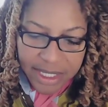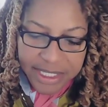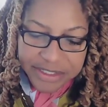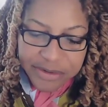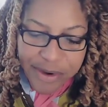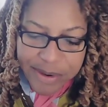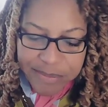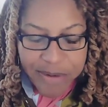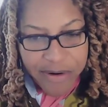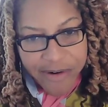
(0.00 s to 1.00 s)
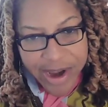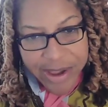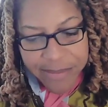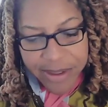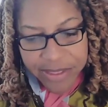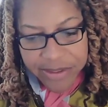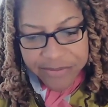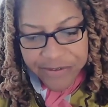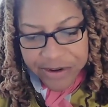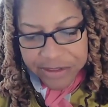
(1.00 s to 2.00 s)
Its grant program, the
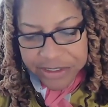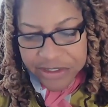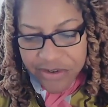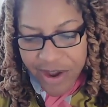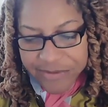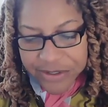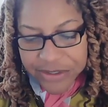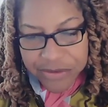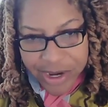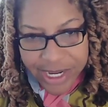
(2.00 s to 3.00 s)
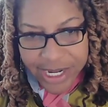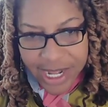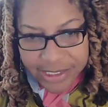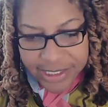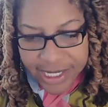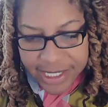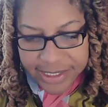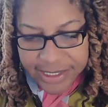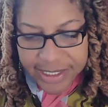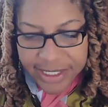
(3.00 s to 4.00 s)
Fearless Strivers Grant
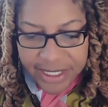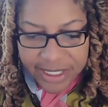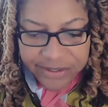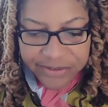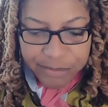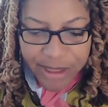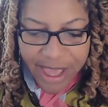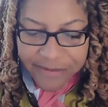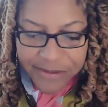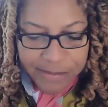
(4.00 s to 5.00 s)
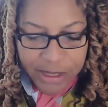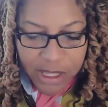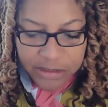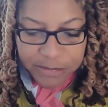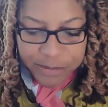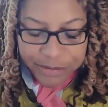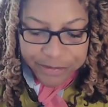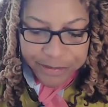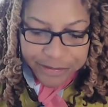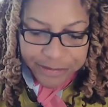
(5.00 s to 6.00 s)
Contest, is for Black female
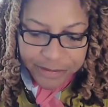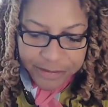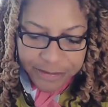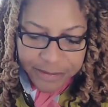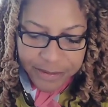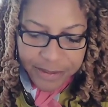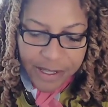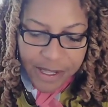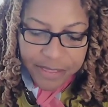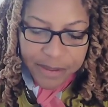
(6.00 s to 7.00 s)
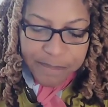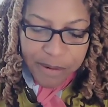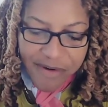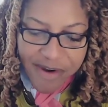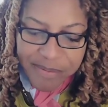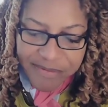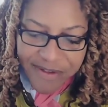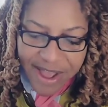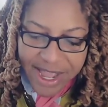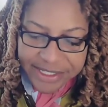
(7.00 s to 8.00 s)
entrepreneurs. The program
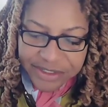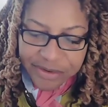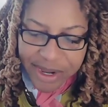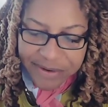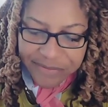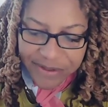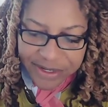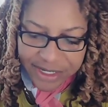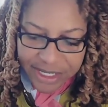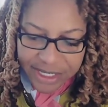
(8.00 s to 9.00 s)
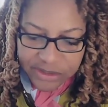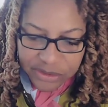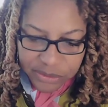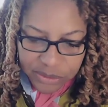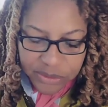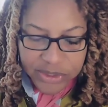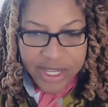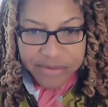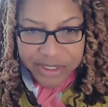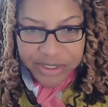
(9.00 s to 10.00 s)
provides grant funding, tools,
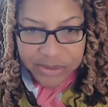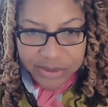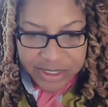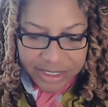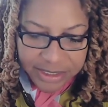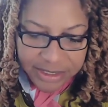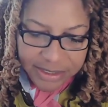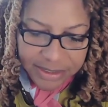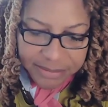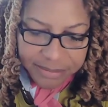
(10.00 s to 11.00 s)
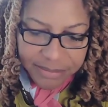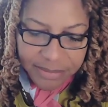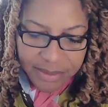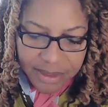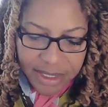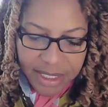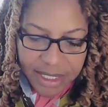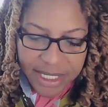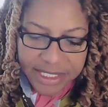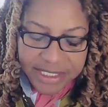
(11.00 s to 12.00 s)
and resources.
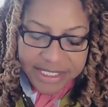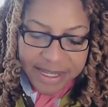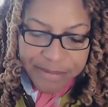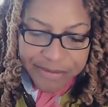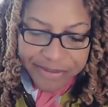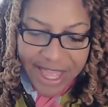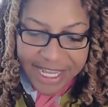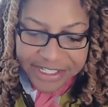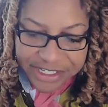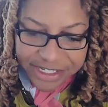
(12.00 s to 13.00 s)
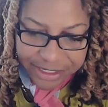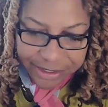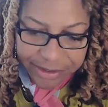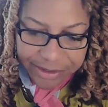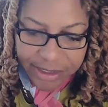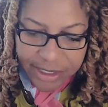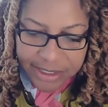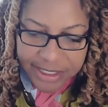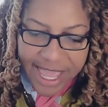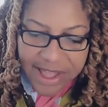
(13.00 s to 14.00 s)
In December of last year,
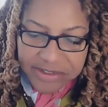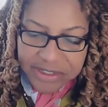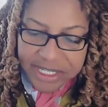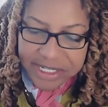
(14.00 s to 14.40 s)
the Council on